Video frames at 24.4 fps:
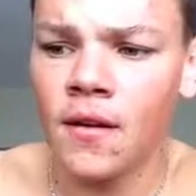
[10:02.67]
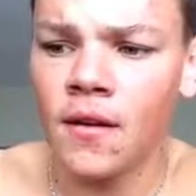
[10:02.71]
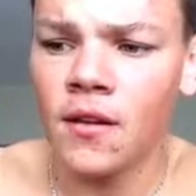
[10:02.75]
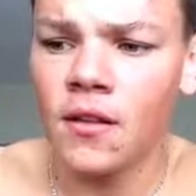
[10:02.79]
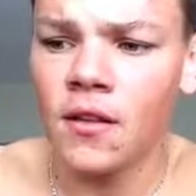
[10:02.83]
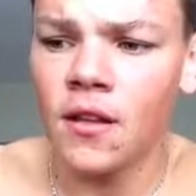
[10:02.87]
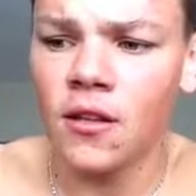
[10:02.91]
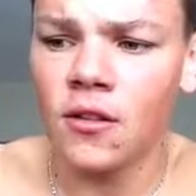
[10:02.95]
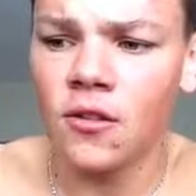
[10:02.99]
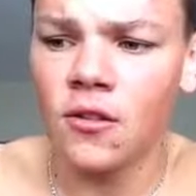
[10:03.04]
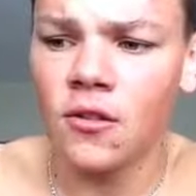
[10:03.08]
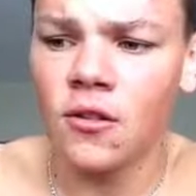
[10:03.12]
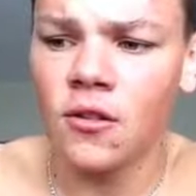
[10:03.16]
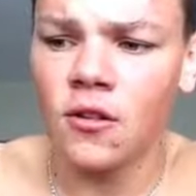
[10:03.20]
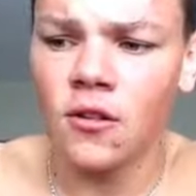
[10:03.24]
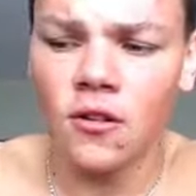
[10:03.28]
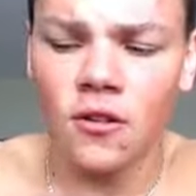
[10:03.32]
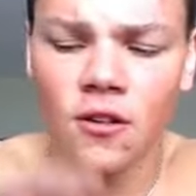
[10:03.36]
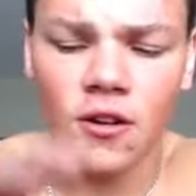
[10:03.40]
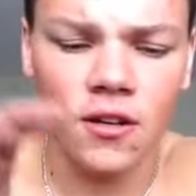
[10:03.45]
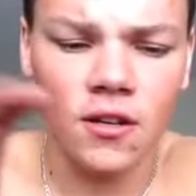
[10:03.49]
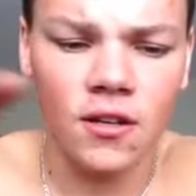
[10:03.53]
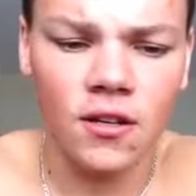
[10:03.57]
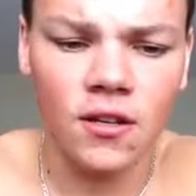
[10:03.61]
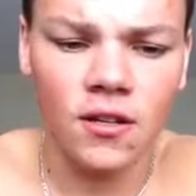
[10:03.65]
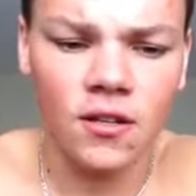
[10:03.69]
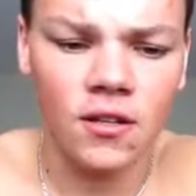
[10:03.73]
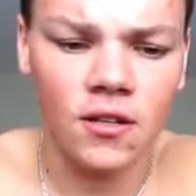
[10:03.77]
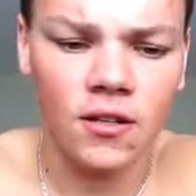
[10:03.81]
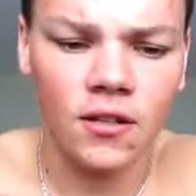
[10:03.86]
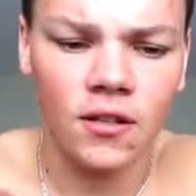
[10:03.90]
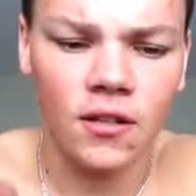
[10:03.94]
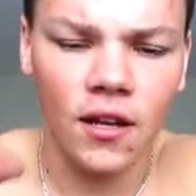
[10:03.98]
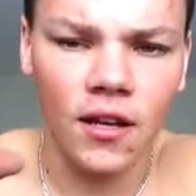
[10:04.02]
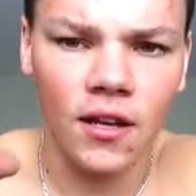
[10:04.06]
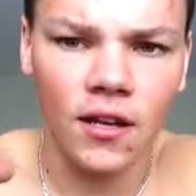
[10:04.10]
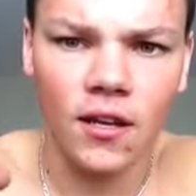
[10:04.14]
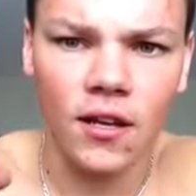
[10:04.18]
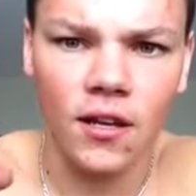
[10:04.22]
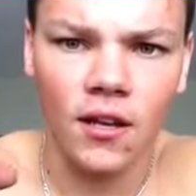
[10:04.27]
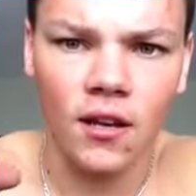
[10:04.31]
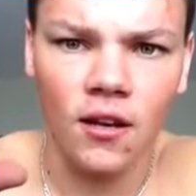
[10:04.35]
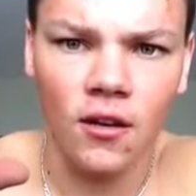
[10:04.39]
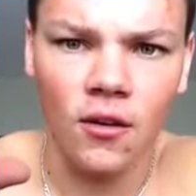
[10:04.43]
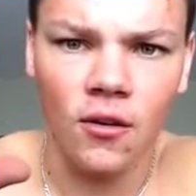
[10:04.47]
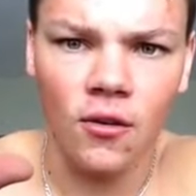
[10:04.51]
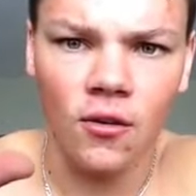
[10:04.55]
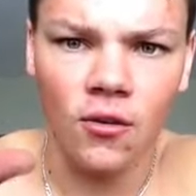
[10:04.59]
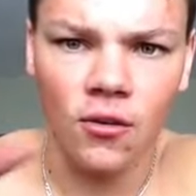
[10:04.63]
that your urine isn't like
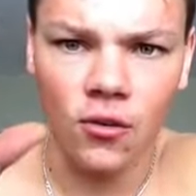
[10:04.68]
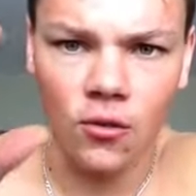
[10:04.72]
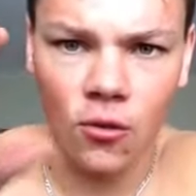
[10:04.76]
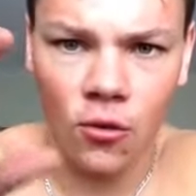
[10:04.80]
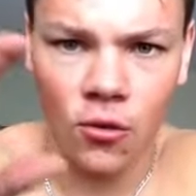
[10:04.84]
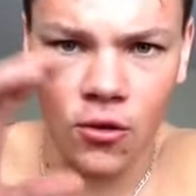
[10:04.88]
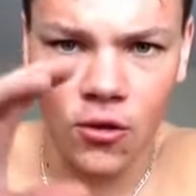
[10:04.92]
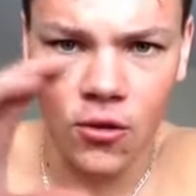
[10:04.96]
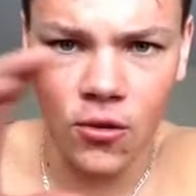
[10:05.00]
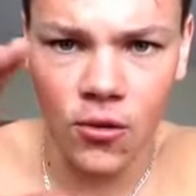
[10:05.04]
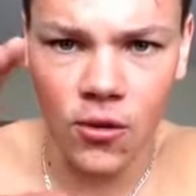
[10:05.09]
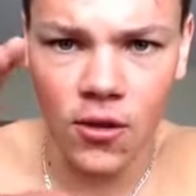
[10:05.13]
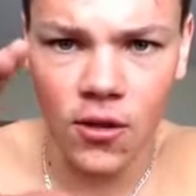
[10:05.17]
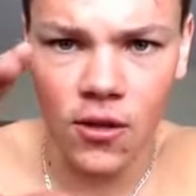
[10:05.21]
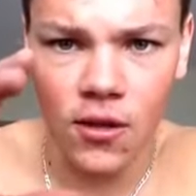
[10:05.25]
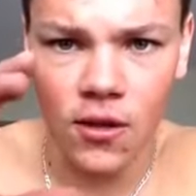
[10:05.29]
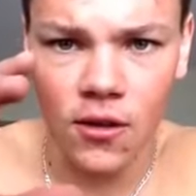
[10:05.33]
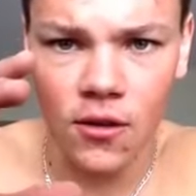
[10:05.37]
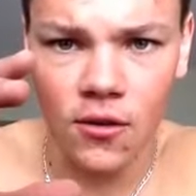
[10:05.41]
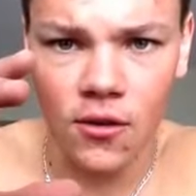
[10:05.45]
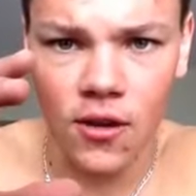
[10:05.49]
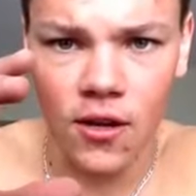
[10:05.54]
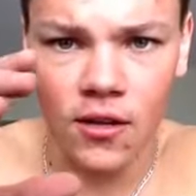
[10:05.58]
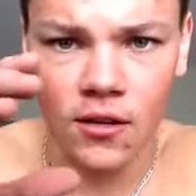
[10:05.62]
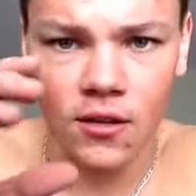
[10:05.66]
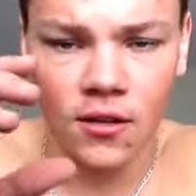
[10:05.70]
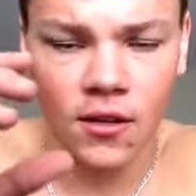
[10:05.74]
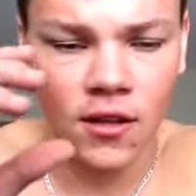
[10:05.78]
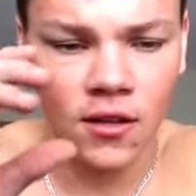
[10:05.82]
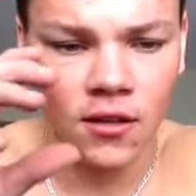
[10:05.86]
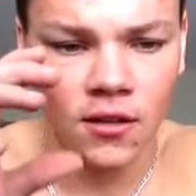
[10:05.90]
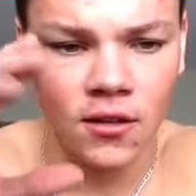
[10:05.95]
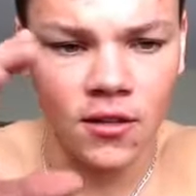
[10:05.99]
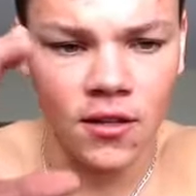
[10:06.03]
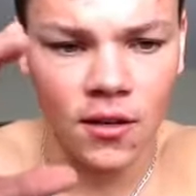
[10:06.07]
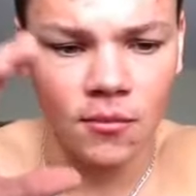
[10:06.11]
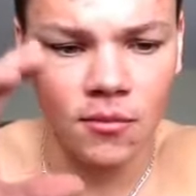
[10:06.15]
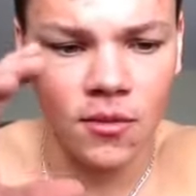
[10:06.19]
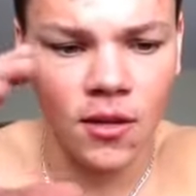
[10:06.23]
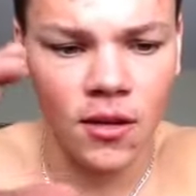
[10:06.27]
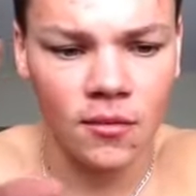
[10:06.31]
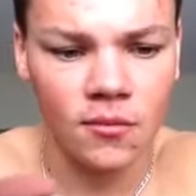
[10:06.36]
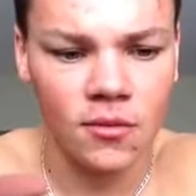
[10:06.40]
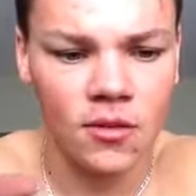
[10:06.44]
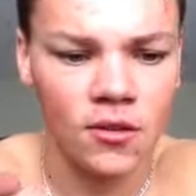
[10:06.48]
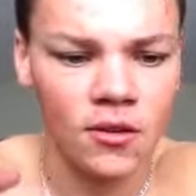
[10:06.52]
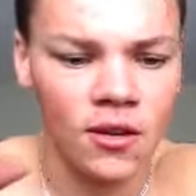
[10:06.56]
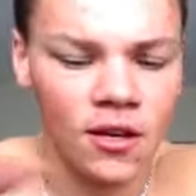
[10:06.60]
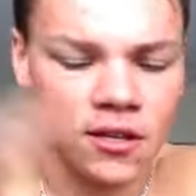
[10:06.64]
yellow or too yellow, and that
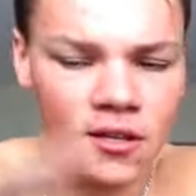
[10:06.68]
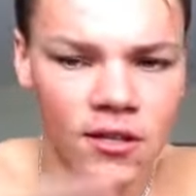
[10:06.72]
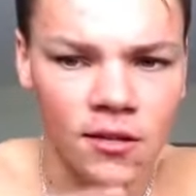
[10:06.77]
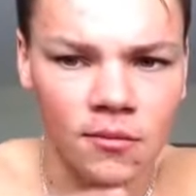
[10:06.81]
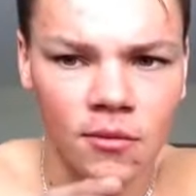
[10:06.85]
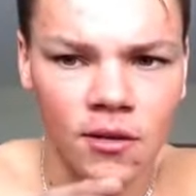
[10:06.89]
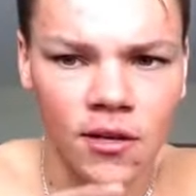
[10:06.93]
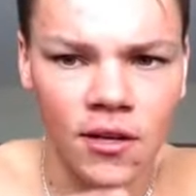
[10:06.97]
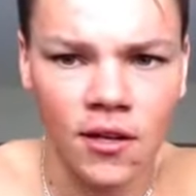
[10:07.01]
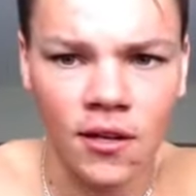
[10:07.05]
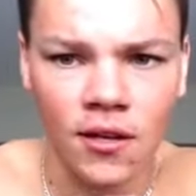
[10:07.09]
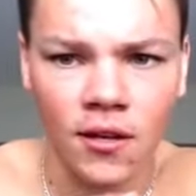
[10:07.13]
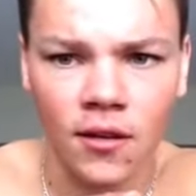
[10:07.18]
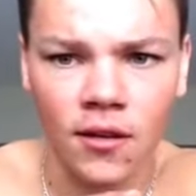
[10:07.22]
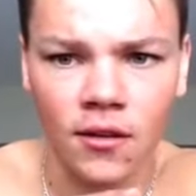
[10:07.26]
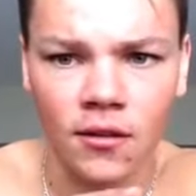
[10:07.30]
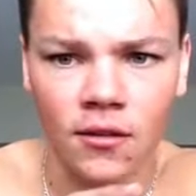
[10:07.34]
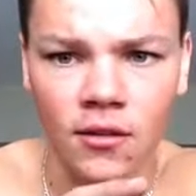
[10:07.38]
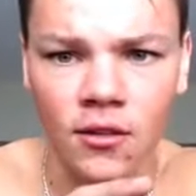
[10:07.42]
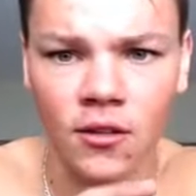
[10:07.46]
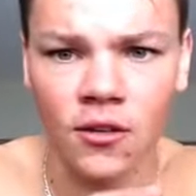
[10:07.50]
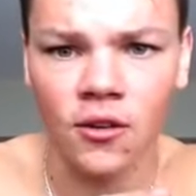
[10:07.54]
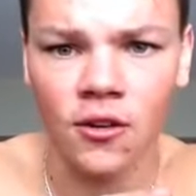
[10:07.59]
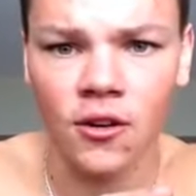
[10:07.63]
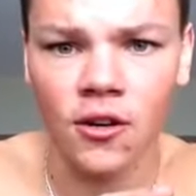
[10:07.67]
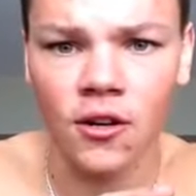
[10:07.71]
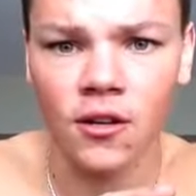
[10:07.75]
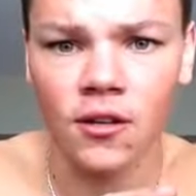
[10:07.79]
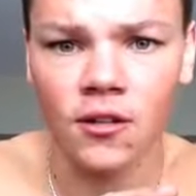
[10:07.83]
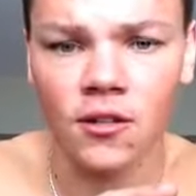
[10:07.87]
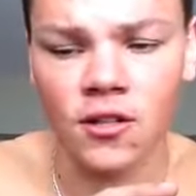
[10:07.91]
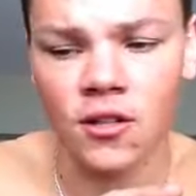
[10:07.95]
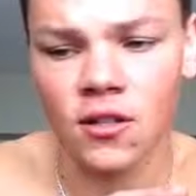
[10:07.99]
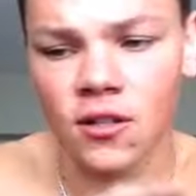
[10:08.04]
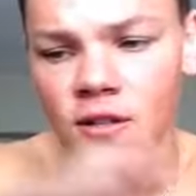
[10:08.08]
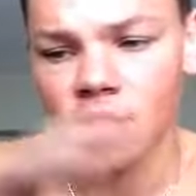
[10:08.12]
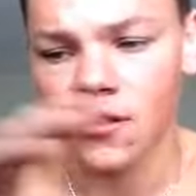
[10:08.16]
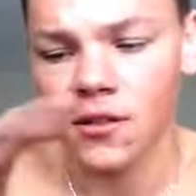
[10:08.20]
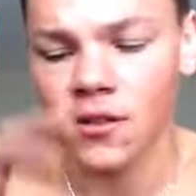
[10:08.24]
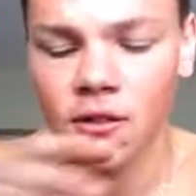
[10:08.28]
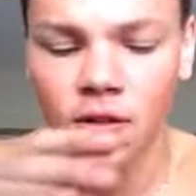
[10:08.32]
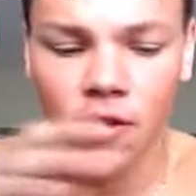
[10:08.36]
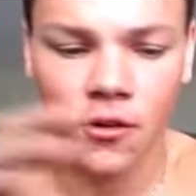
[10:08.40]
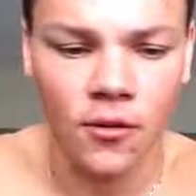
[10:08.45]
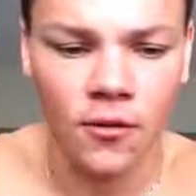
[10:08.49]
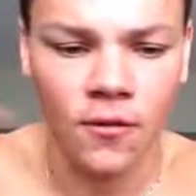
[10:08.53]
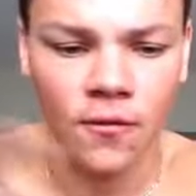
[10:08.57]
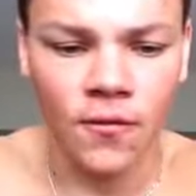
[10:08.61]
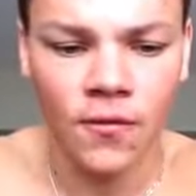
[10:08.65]
sometimes you get some clear urines, and
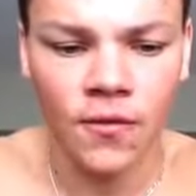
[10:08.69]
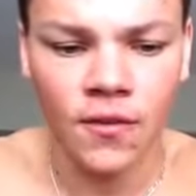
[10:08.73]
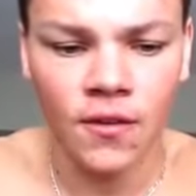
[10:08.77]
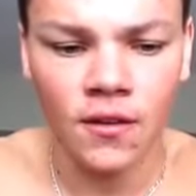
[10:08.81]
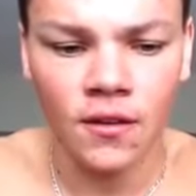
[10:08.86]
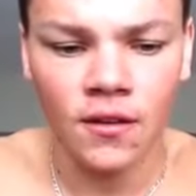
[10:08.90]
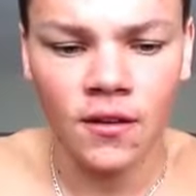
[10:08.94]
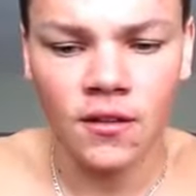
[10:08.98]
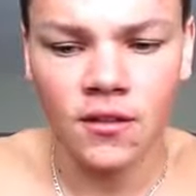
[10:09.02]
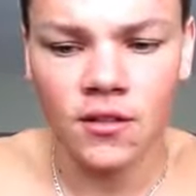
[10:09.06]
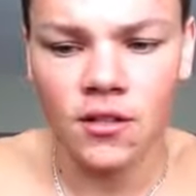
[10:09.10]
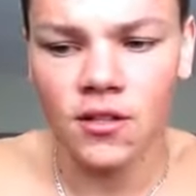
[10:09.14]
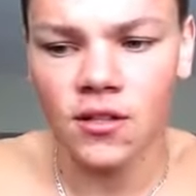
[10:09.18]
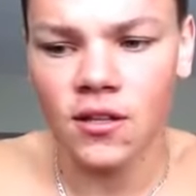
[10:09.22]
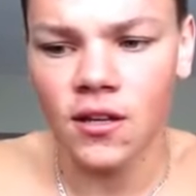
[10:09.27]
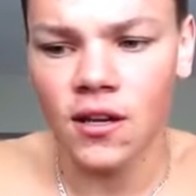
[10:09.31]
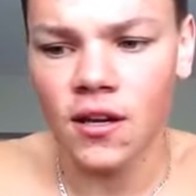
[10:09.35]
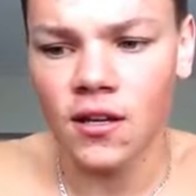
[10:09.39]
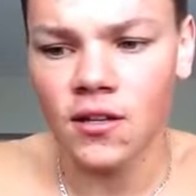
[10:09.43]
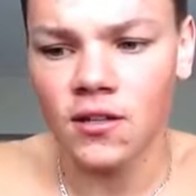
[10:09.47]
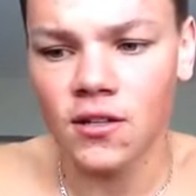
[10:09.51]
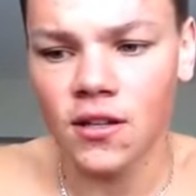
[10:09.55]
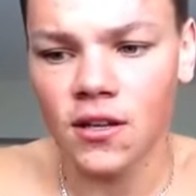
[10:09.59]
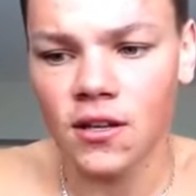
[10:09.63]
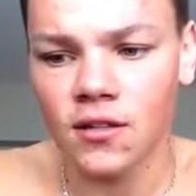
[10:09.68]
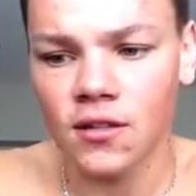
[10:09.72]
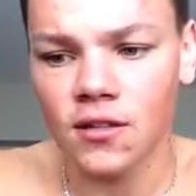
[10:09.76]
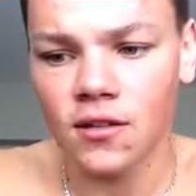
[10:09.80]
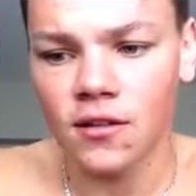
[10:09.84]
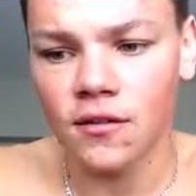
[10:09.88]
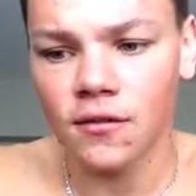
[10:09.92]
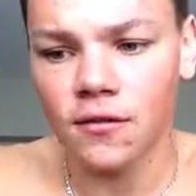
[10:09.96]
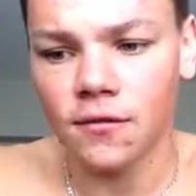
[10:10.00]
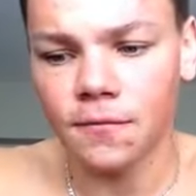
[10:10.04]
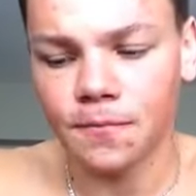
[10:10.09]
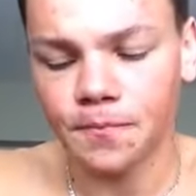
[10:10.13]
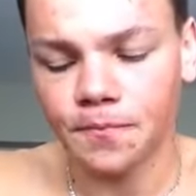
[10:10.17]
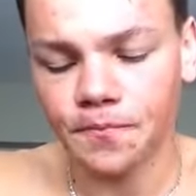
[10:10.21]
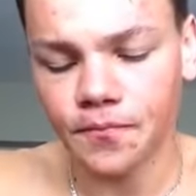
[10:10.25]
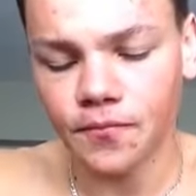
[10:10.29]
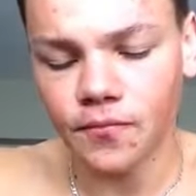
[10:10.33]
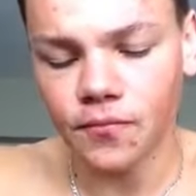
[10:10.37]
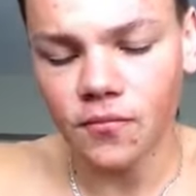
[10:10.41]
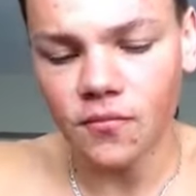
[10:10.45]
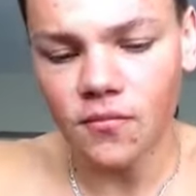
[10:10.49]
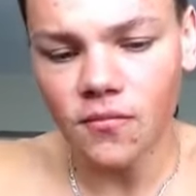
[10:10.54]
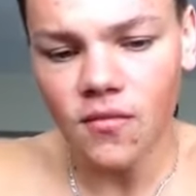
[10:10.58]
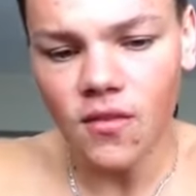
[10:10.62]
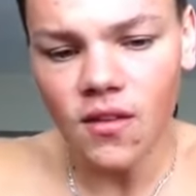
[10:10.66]
just gauge that stuff.
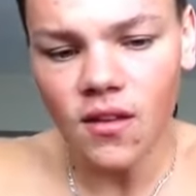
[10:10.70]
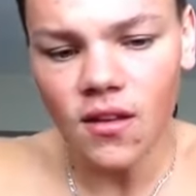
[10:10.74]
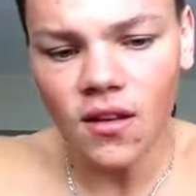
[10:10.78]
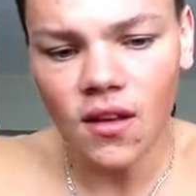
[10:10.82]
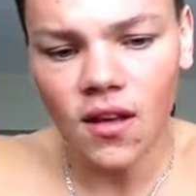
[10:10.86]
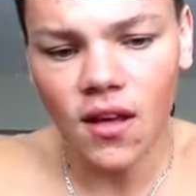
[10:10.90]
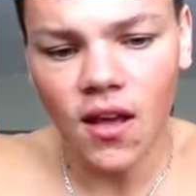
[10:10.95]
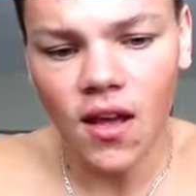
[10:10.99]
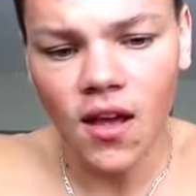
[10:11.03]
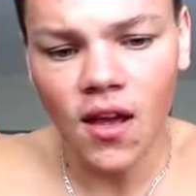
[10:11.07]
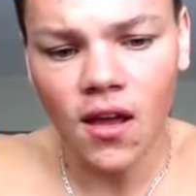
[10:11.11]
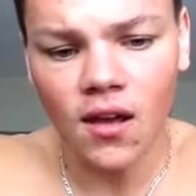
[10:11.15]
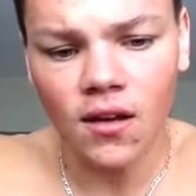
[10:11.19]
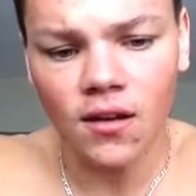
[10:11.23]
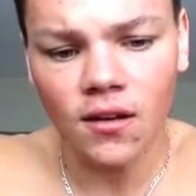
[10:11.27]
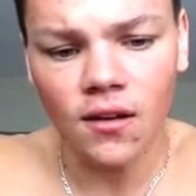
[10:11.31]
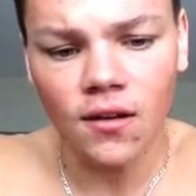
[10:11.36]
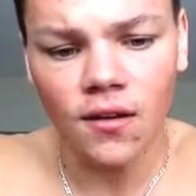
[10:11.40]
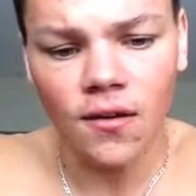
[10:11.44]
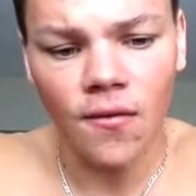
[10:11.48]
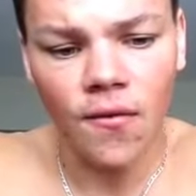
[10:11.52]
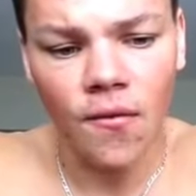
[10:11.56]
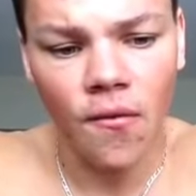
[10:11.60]
And